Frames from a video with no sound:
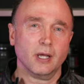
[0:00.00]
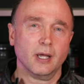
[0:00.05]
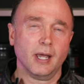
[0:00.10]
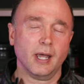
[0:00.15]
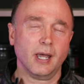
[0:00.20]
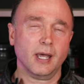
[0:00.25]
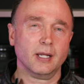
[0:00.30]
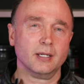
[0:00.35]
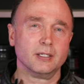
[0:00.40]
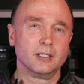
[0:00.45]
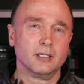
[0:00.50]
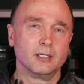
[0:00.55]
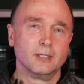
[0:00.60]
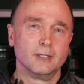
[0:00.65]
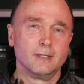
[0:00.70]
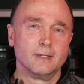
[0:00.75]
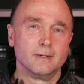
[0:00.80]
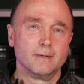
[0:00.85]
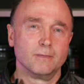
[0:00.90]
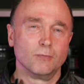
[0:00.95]
and
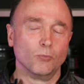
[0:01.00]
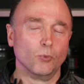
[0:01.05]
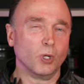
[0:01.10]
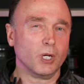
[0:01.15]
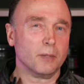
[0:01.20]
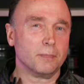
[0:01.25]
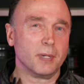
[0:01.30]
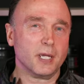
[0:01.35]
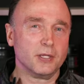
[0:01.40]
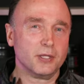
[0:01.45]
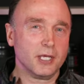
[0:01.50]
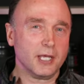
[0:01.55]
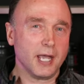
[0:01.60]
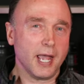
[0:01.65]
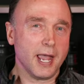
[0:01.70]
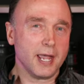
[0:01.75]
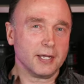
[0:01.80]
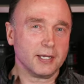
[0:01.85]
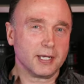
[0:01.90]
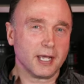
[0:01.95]
will it be the
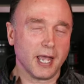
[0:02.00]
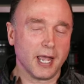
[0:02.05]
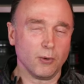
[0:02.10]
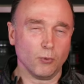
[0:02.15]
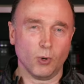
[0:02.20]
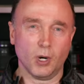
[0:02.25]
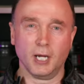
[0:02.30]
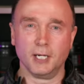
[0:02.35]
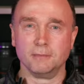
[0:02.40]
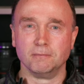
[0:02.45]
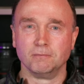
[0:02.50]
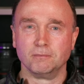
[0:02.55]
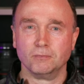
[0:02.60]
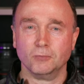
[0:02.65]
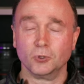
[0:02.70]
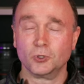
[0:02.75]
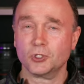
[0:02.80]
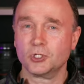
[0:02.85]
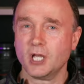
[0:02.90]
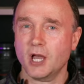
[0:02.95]
8K one?
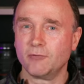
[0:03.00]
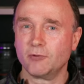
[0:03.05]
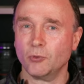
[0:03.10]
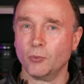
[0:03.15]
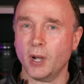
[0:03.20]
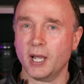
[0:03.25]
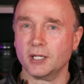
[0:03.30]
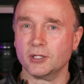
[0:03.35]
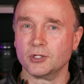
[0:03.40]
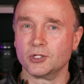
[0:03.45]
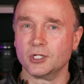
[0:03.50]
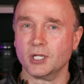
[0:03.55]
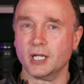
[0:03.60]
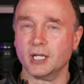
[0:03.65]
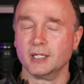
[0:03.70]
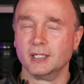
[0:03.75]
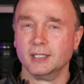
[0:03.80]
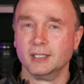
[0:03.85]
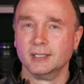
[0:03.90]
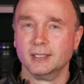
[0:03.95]
We'll just have to wait and
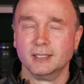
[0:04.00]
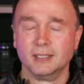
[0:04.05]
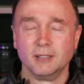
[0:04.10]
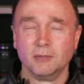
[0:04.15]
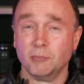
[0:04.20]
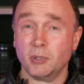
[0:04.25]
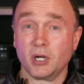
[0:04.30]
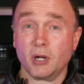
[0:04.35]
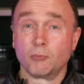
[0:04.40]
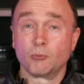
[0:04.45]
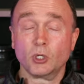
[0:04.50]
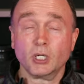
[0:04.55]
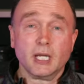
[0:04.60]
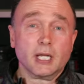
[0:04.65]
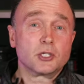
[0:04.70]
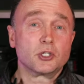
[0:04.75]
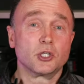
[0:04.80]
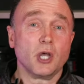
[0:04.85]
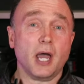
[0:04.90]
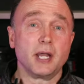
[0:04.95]
see. But I'm really
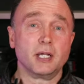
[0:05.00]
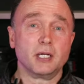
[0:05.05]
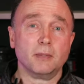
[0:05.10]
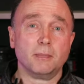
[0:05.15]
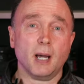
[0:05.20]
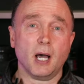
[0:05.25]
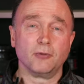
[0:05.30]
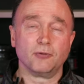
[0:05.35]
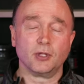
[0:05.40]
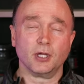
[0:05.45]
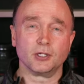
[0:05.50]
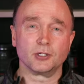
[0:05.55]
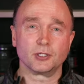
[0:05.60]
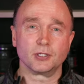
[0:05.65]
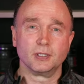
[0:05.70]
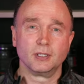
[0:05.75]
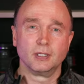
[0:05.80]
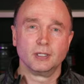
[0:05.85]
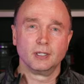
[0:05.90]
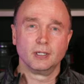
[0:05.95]
excited about
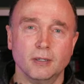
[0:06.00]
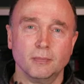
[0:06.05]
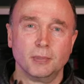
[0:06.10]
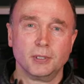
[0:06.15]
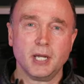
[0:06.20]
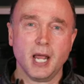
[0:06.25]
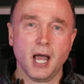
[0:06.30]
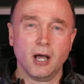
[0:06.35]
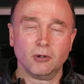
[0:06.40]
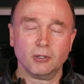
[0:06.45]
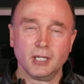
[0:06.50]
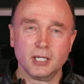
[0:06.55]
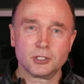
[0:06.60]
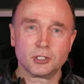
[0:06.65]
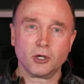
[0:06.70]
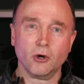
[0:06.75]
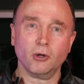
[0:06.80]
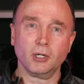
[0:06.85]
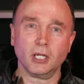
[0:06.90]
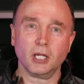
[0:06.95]
this. But now let's
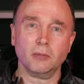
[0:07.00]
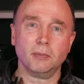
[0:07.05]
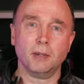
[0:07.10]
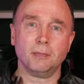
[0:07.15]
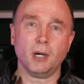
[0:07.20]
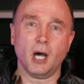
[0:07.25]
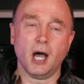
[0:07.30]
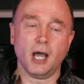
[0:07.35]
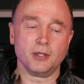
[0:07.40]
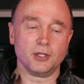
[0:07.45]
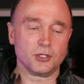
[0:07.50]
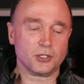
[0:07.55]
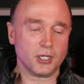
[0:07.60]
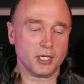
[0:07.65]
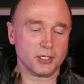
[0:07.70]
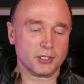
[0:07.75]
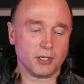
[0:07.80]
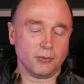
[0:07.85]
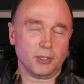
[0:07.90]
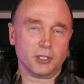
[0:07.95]
go a little bit behind the
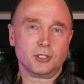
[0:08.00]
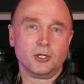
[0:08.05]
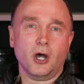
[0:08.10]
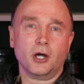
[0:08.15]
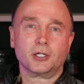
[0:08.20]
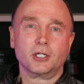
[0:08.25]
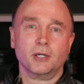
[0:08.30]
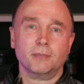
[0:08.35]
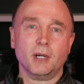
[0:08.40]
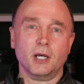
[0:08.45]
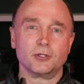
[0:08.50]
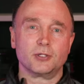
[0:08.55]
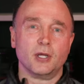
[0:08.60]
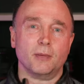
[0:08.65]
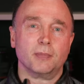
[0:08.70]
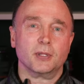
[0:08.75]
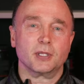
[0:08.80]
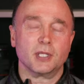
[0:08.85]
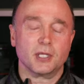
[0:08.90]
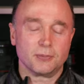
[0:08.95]
scenes. I want to talk to you about
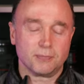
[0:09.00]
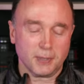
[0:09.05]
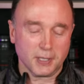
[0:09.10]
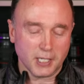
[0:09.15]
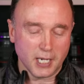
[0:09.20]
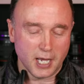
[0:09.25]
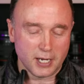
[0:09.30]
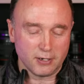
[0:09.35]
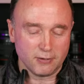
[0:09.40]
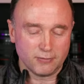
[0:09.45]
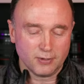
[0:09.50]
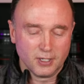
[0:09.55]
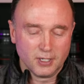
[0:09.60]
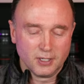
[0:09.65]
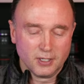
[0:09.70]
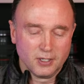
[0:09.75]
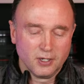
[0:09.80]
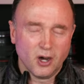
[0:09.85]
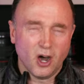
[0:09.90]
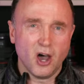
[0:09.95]
something that's been kind of
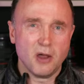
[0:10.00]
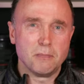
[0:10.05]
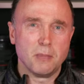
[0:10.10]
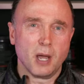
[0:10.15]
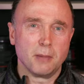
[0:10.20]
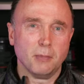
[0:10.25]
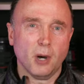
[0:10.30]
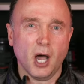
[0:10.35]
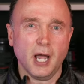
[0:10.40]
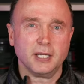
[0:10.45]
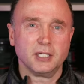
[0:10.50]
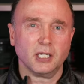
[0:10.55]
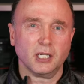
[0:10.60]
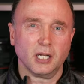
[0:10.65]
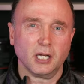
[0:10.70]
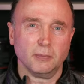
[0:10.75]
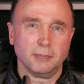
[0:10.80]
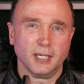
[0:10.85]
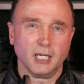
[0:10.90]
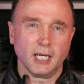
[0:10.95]
on my mind a
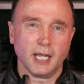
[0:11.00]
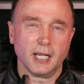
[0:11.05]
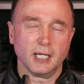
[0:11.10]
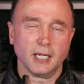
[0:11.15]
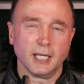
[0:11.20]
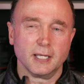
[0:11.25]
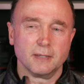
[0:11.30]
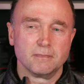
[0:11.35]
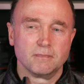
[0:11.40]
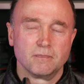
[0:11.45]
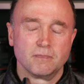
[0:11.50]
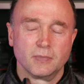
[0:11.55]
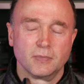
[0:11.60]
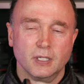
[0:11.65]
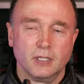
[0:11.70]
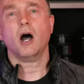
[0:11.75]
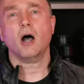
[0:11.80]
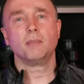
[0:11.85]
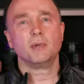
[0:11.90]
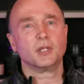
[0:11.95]
little bit lately.
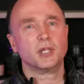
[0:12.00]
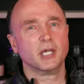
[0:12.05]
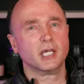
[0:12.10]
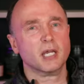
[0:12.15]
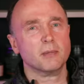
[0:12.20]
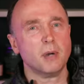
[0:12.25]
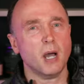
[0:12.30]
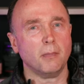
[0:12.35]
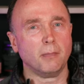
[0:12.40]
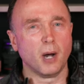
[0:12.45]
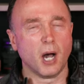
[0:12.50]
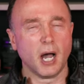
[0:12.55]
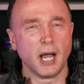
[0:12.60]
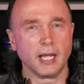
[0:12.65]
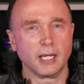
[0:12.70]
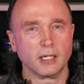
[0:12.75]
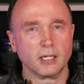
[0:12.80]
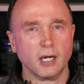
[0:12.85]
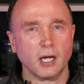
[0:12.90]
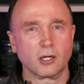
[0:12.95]
I've been thinking about
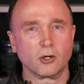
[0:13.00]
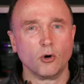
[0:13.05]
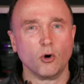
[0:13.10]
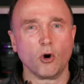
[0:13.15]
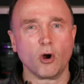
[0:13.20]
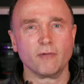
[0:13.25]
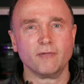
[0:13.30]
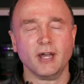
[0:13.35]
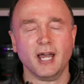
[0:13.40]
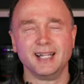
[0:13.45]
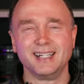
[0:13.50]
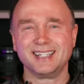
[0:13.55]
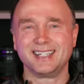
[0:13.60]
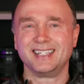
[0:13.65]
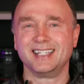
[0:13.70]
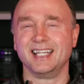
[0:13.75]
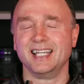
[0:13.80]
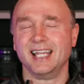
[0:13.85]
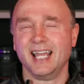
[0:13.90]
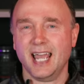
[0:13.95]
buying a Corvette
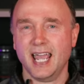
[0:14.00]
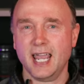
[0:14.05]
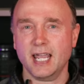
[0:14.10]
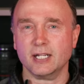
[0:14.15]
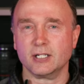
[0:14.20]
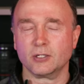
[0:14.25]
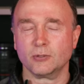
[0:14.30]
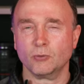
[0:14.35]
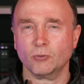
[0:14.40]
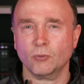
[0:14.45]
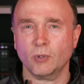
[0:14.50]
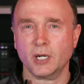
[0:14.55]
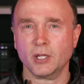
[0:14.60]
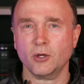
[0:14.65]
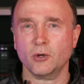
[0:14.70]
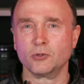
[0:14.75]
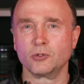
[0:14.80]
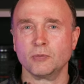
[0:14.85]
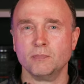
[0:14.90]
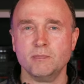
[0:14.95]
C8, one of
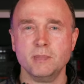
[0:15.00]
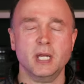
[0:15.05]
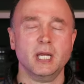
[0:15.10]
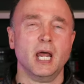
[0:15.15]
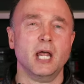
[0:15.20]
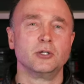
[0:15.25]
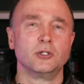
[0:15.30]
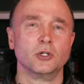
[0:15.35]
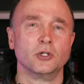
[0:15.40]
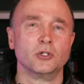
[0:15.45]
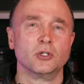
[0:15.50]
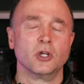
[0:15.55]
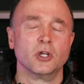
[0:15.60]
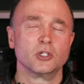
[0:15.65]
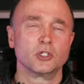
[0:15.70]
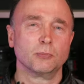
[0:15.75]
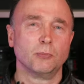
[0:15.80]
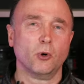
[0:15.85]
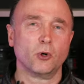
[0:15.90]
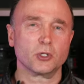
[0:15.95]
those mid-engine
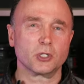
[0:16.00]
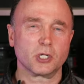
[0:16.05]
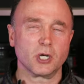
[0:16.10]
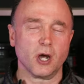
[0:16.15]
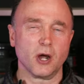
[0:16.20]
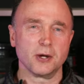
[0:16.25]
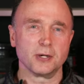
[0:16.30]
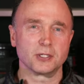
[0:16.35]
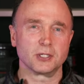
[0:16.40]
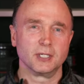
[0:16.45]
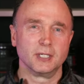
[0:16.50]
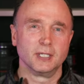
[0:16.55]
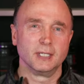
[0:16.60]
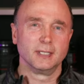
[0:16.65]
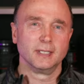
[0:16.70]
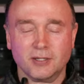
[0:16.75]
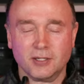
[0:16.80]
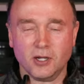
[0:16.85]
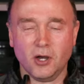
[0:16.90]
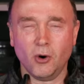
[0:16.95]
sports cars.
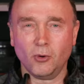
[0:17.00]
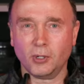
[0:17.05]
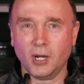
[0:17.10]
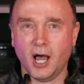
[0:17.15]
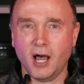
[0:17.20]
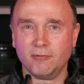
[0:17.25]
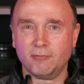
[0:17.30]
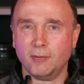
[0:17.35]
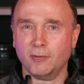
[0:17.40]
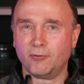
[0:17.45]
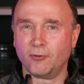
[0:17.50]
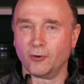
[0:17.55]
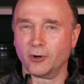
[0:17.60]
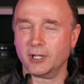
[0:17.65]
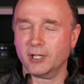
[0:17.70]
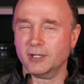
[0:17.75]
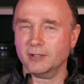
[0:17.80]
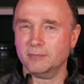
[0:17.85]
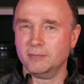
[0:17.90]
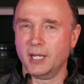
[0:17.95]
Hold off before
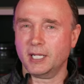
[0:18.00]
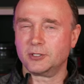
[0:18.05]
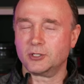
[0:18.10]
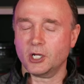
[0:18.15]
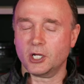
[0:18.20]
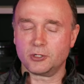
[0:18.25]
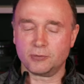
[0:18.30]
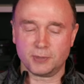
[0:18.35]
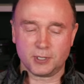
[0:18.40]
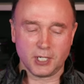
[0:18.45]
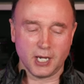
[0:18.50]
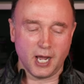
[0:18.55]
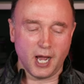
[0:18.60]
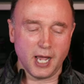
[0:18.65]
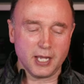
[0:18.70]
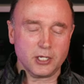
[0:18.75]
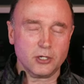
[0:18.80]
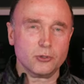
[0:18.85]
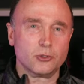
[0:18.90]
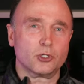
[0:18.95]
you make judgments yet. I
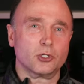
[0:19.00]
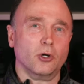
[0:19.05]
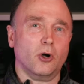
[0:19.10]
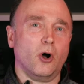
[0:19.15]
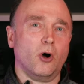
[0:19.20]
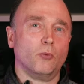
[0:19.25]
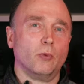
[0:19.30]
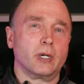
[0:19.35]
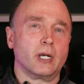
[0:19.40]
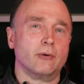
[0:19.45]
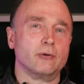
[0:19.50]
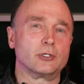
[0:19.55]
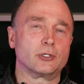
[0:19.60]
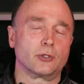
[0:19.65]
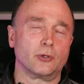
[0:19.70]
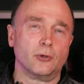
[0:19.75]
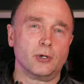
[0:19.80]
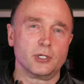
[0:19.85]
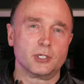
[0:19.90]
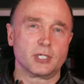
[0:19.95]
used to own, when I was
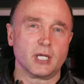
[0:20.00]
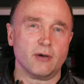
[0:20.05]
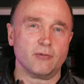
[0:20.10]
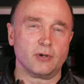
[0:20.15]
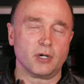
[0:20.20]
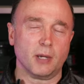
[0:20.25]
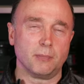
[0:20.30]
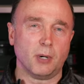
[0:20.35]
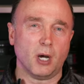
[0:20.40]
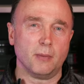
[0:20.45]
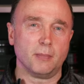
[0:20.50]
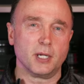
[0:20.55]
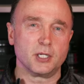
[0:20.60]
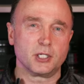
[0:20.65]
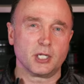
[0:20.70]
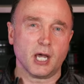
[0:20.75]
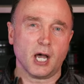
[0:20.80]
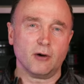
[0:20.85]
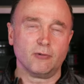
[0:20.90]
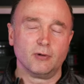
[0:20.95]
37, I bought
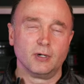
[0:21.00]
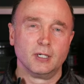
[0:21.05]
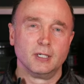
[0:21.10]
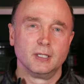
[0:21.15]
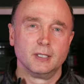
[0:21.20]
myself